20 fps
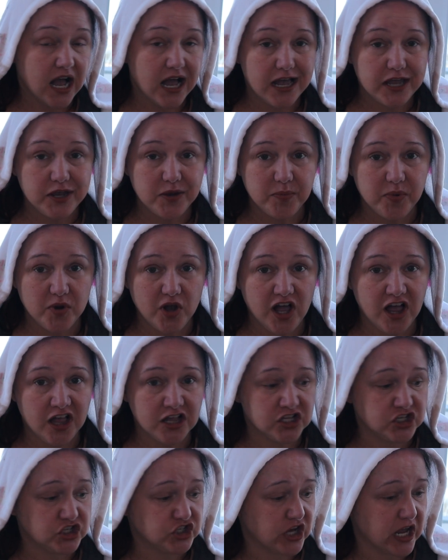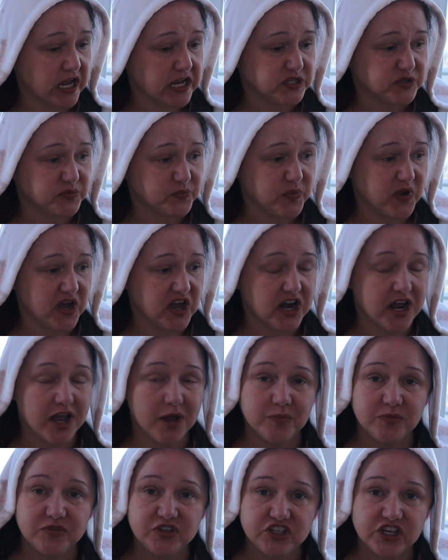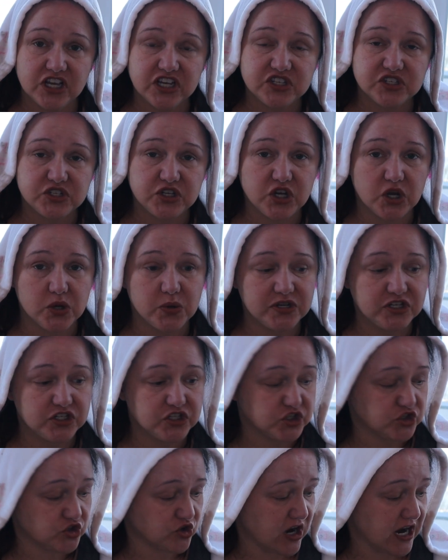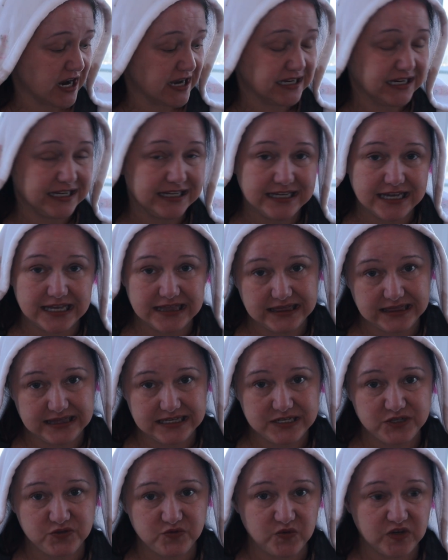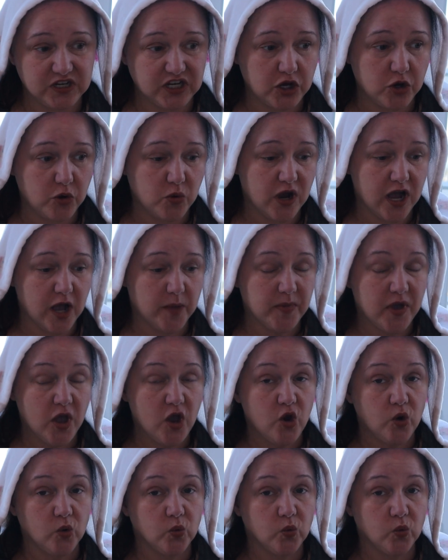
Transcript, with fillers: I apologize, but I'm just going to try to get this video up